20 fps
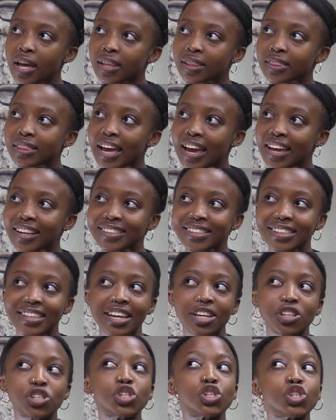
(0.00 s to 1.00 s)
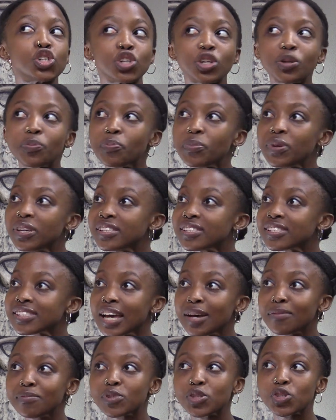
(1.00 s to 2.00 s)
that there should be
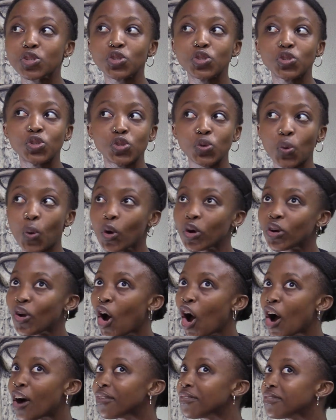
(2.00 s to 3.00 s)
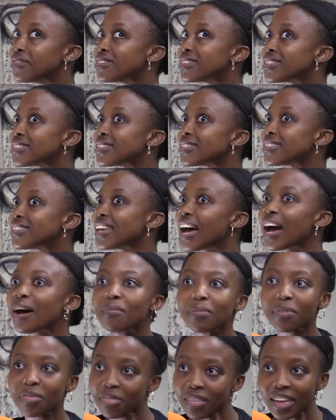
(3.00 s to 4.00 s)
some sort of
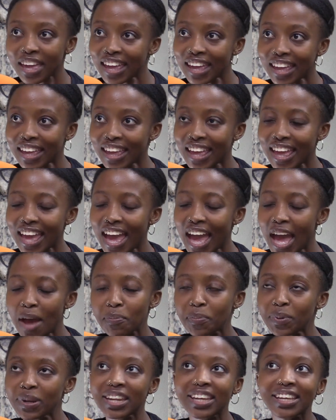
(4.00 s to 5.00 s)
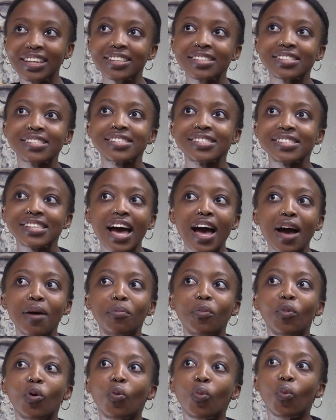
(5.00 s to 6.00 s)
something happening
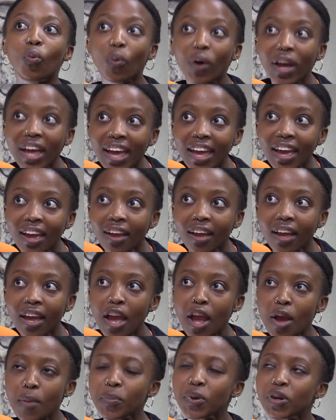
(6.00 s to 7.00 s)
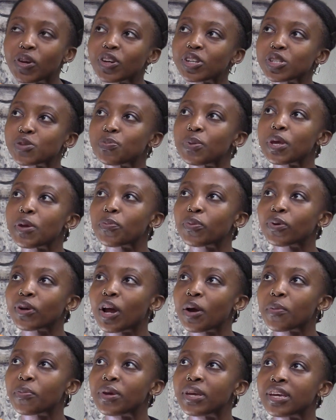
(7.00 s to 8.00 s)
somewhere, because people
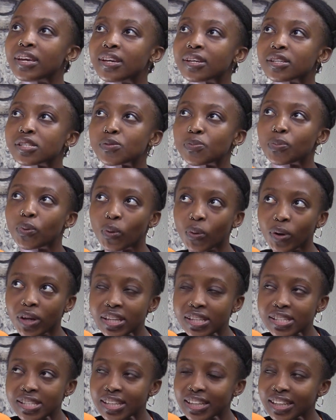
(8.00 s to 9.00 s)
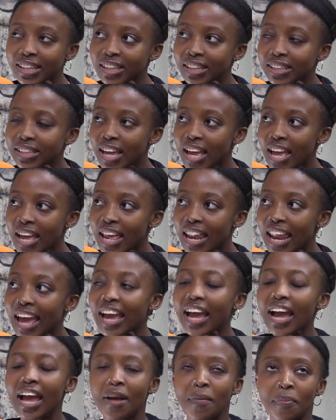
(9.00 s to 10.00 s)
are being exploited.
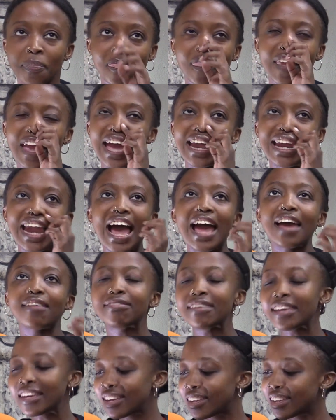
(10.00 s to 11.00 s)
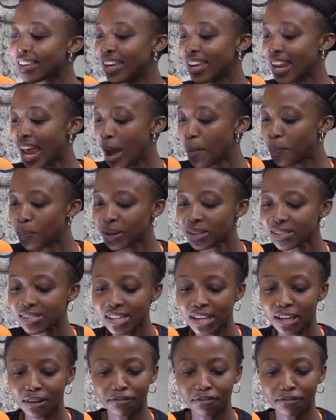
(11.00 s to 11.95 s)
Like, and I think it happens in